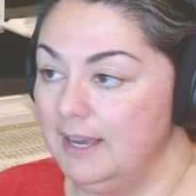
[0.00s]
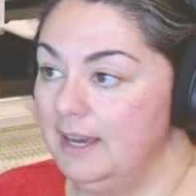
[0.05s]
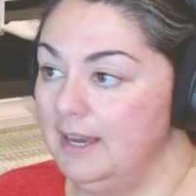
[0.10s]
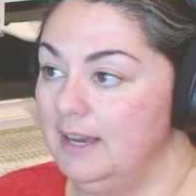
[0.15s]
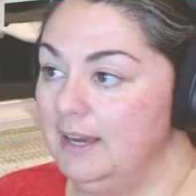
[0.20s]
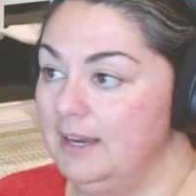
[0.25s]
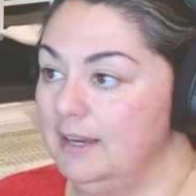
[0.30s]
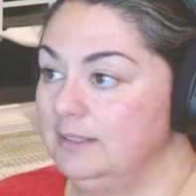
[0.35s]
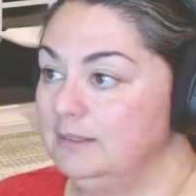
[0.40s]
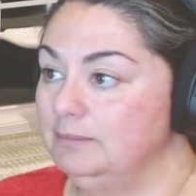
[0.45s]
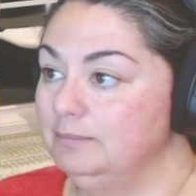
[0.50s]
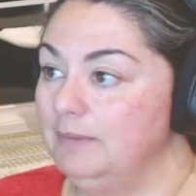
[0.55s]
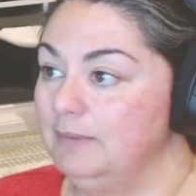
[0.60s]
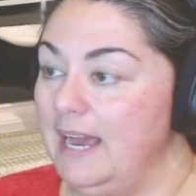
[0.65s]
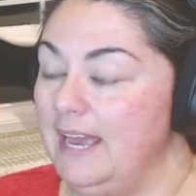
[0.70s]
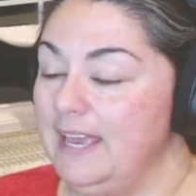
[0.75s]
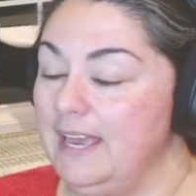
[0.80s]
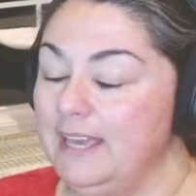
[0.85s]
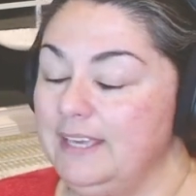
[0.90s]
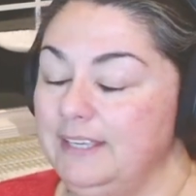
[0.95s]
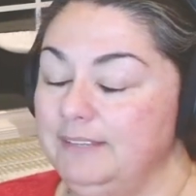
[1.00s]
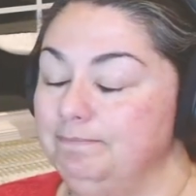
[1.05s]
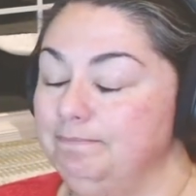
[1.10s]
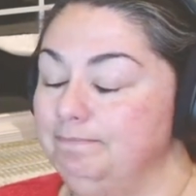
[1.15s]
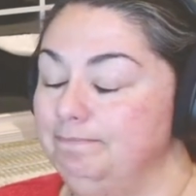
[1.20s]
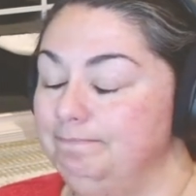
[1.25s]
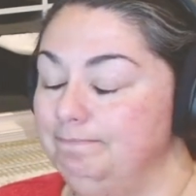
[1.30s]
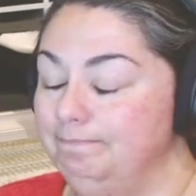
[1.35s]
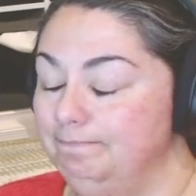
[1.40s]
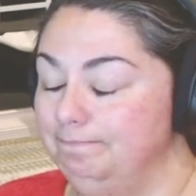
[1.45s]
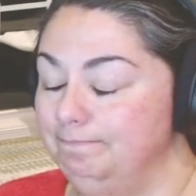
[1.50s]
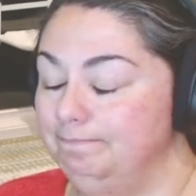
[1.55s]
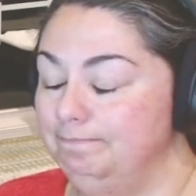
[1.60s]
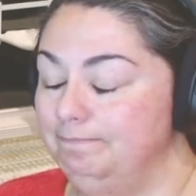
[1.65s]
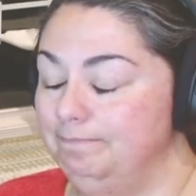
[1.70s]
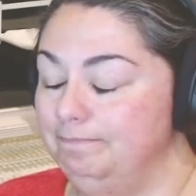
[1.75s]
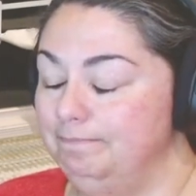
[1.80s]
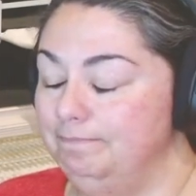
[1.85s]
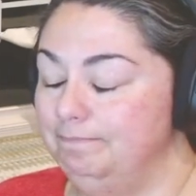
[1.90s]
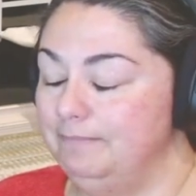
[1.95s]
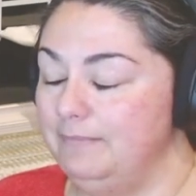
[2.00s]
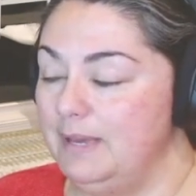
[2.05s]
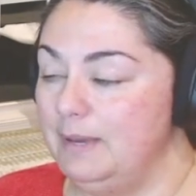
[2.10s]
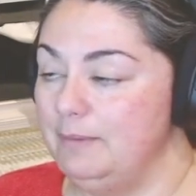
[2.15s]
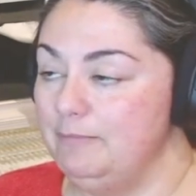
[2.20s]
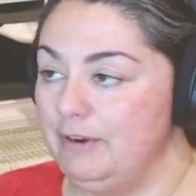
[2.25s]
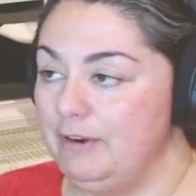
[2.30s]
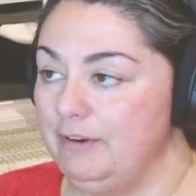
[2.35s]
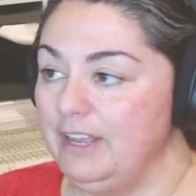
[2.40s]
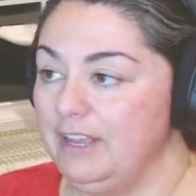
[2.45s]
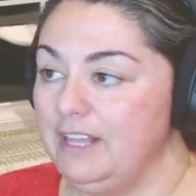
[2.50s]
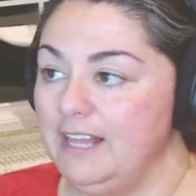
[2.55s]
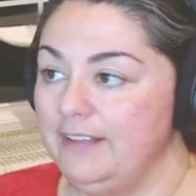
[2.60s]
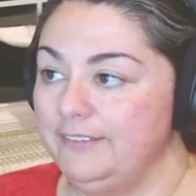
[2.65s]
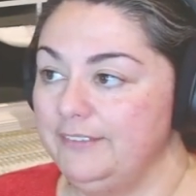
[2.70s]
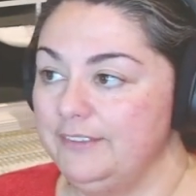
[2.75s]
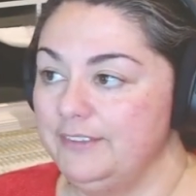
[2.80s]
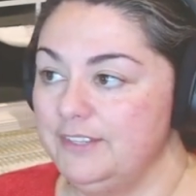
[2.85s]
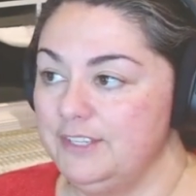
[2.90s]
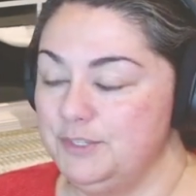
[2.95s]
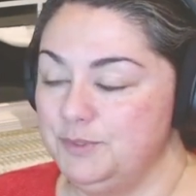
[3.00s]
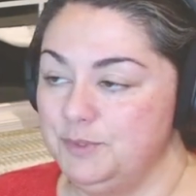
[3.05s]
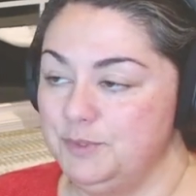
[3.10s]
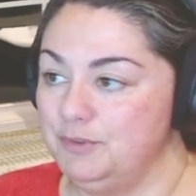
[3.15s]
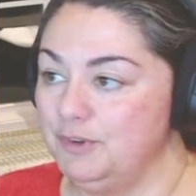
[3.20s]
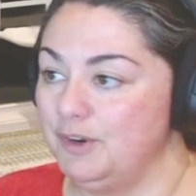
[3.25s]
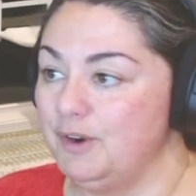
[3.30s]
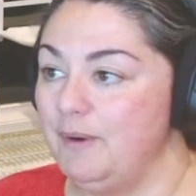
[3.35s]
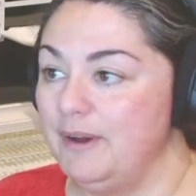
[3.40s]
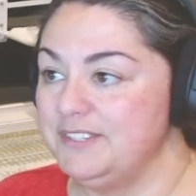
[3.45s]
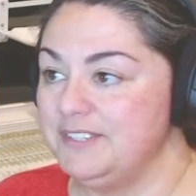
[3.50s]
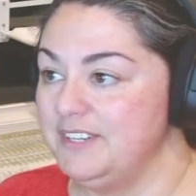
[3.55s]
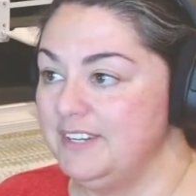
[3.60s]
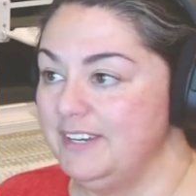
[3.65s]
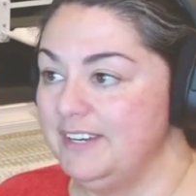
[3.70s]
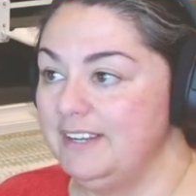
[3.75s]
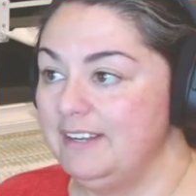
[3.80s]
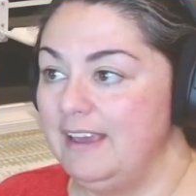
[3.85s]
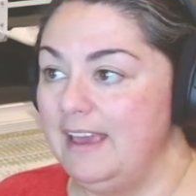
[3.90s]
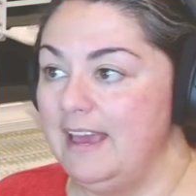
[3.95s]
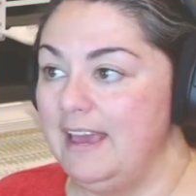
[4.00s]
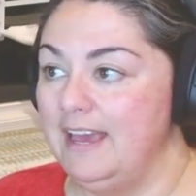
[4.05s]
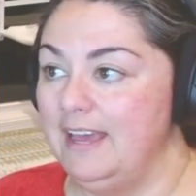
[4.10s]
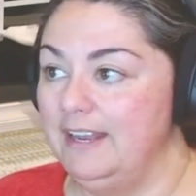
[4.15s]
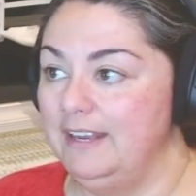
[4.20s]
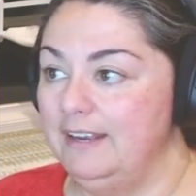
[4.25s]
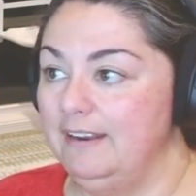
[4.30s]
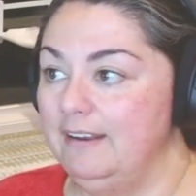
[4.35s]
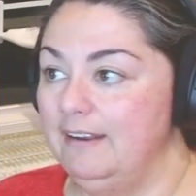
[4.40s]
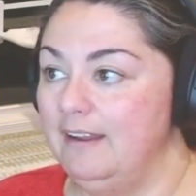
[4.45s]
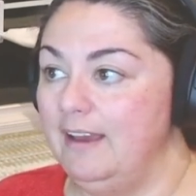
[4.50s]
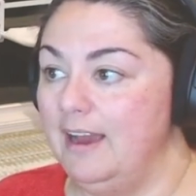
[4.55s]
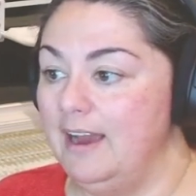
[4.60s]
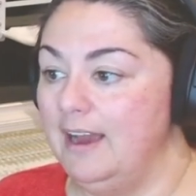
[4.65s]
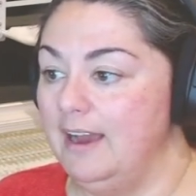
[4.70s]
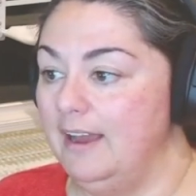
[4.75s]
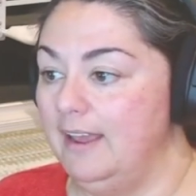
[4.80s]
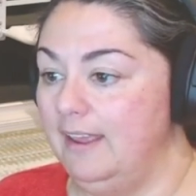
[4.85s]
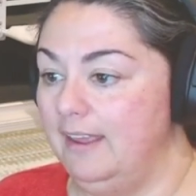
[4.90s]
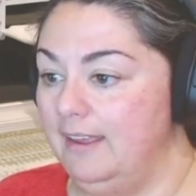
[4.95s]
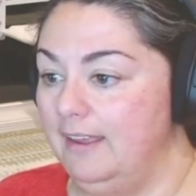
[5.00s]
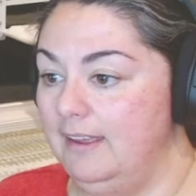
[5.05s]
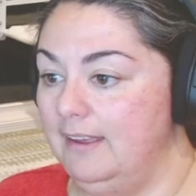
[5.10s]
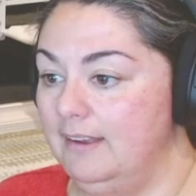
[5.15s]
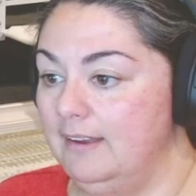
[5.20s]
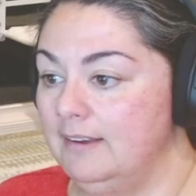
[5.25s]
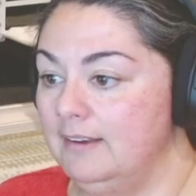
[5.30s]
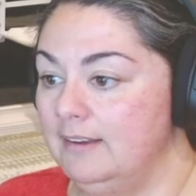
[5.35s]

I am very glad that this was requested, and I